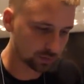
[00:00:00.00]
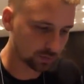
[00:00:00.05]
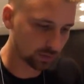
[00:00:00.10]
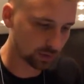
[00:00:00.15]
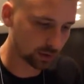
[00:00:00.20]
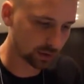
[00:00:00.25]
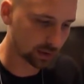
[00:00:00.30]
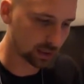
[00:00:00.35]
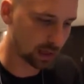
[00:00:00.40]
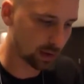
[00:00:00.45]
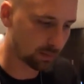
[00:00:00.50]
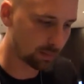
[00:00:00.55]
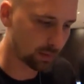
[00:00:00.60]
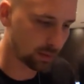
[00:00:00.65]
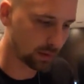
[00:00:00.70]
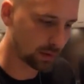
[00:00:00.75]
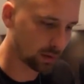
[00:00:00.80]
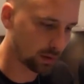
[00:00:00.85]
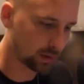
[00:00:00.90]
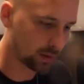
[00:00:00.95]
For
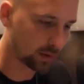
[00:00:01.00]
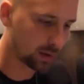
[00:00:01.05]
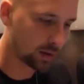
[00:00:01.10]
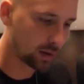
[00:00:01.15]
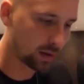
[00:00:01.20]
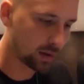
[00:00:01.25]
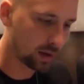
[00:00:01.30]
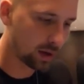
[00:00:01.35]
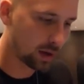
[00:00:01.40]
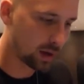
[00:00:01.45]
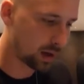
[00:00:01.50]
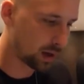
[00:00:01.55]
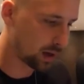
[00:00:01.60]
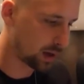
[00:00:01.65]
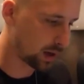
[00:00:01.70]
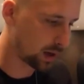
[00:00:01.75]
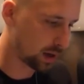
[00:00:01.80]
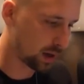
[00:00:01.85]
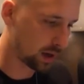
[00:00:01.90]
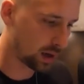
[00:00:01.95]
example,
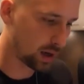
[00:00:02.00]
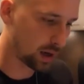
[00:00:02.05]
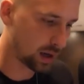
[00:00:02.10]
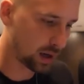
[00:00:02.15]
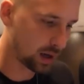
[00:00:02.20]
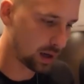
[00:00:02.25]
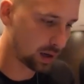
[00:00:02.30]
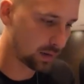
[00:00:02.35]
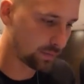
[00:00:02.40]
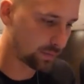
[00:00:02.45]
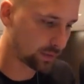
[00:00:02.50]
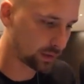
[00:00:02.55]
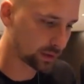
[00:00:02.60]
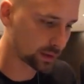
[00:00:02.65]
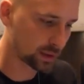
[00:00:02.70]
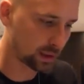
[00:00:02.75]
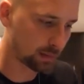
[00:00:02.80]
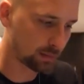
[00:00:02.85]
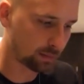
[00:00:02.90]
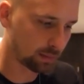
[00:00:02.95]
uh, for
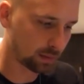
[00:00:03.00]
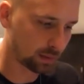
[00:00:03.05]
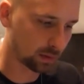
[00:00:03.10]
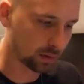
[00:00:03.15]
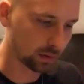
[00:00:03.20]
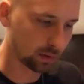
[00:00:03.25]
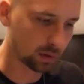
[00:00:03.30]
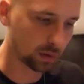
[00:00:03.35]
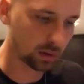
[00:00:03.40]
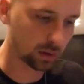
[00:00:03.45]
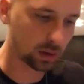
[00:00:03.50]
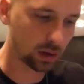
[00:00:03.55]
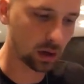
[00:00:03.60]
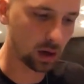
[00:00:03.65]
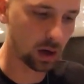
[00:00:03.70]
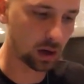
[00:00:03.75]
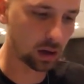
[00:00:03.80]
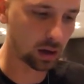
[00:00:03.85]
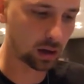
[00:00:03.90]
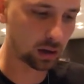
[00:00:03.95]
example,
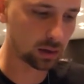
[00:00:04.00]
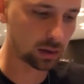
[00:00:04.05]
clock.